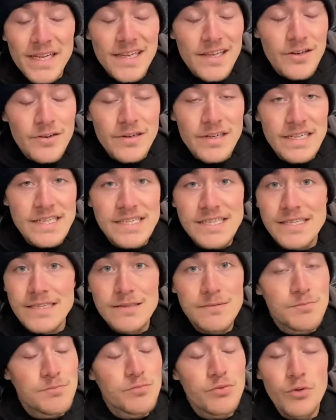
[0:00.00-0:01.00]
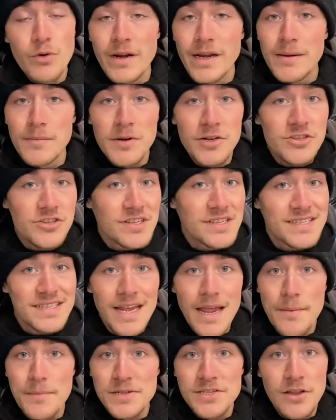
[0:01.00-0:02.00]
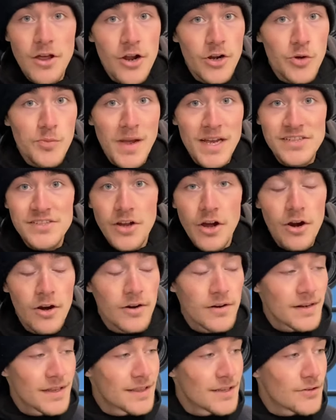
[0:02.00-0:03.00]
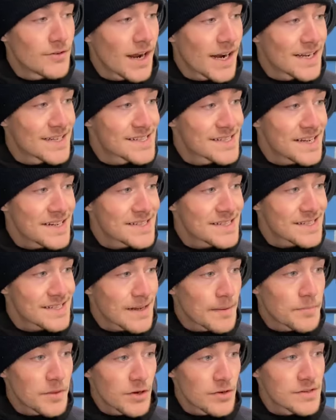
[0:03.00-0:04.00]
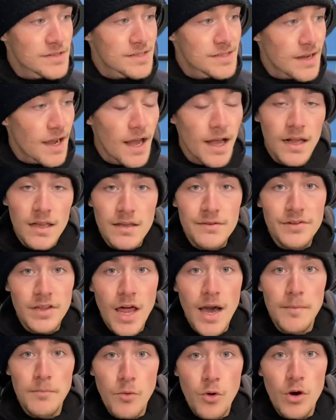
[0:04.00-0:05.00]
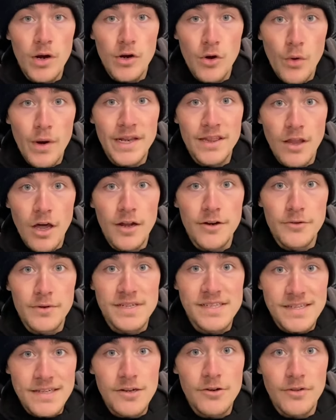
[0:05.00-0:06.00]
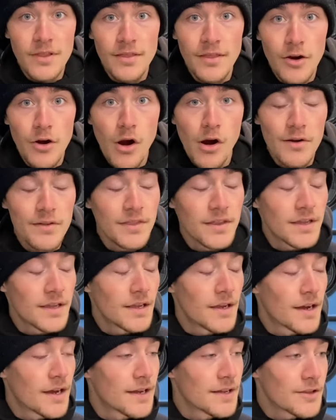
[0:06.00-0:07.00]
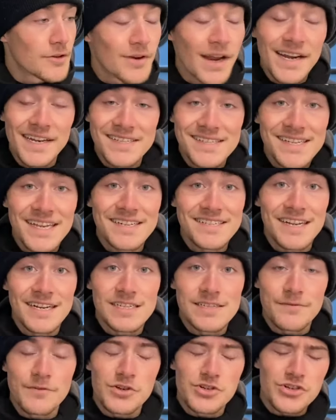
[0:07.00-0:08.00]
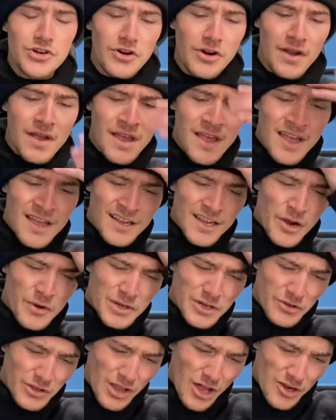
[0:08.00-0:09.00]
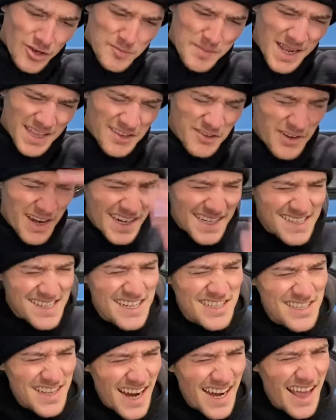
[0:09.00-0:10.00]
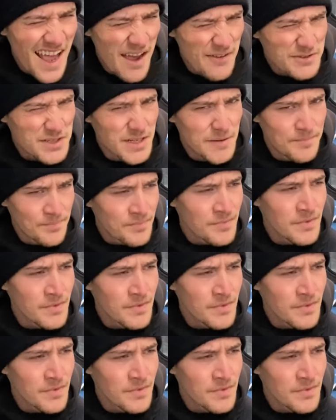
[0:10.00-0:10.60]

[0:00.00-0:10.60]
here is pretty much the same as laundromats are in the United States, except there's a hell of a lot more coin laundries here than there are in the uh, United States, that is for sure. Going to a laundromat in the United States, you kind of have to